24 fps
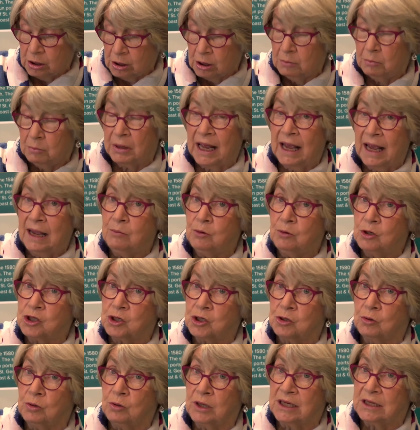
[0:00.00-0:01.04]
But I wasn't
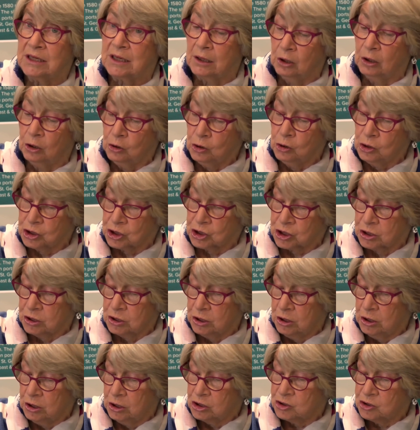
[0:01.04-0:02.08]
going to get lost,
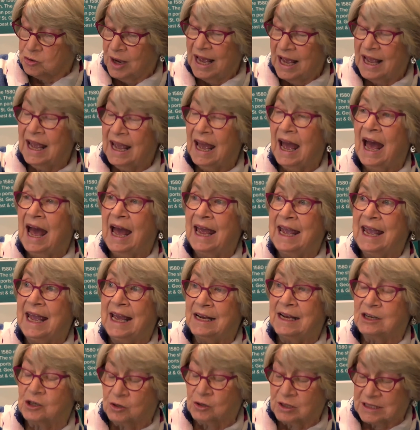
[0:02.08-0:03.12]
so I
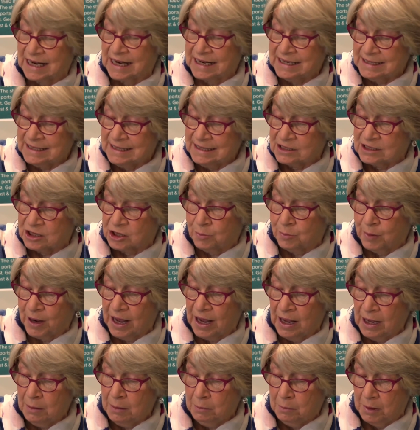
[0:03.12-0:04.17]
held on tightly to the
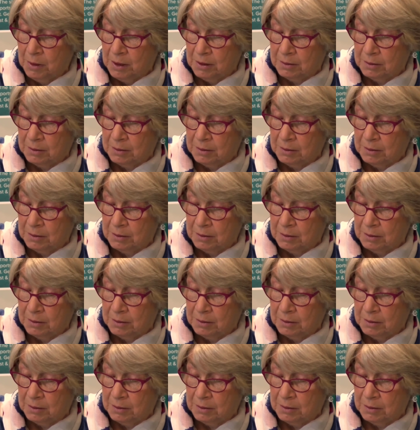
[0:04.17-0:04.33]
pram.